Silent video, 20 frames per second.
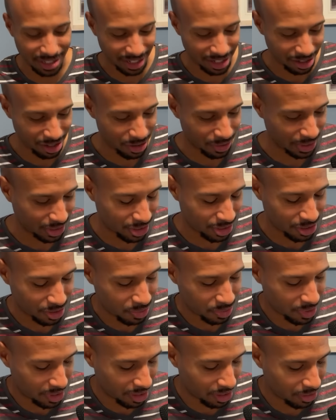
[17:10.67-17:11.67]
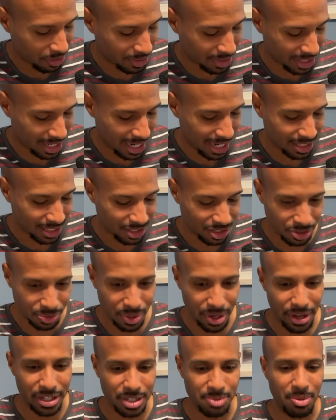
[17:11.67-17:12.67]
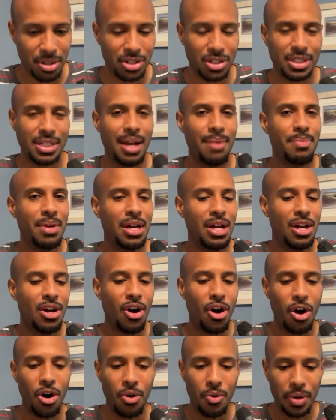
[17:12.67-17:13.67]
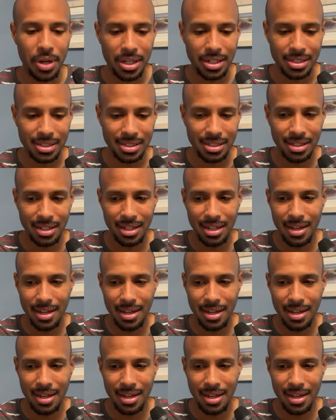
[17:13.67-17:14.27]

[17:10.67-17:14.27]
They could always turn to one of those guys as well. As much as I'm always